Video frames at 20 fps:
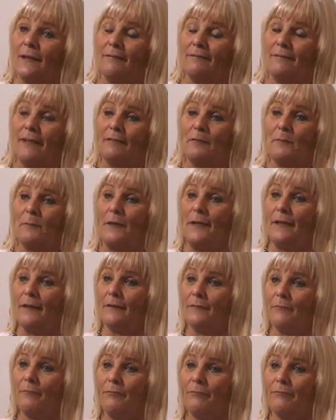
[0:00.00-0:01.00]
I've never
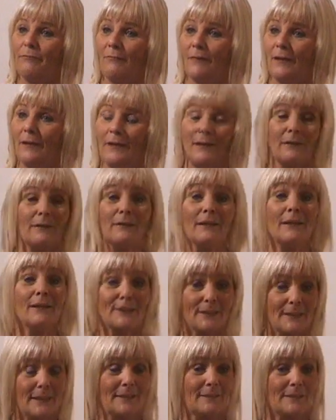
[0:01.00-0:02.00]
been ill
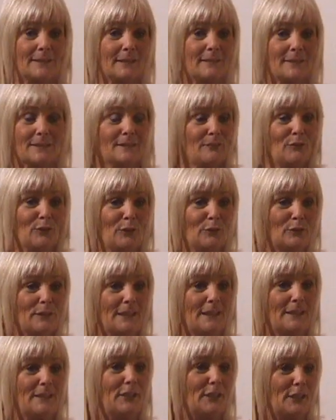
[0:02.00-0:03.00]
since. That's, you know,
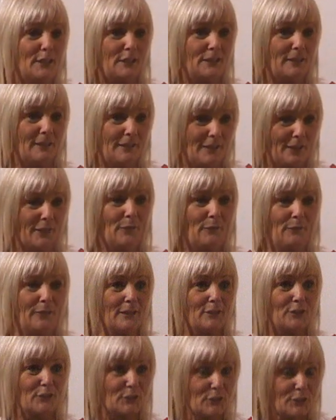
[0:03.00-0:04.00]
10 years ago.
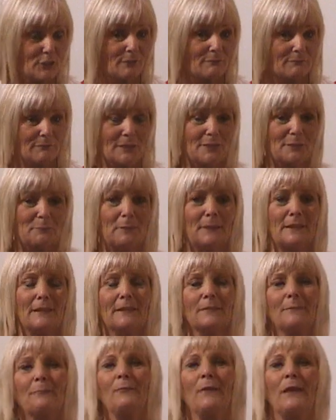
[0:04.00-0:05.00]
They just
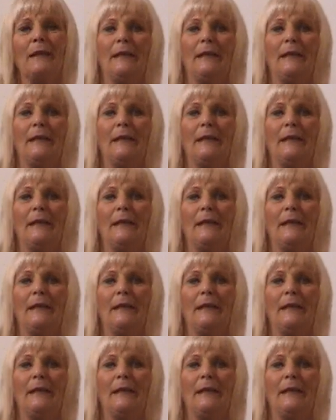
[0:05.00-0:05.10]
disappeared.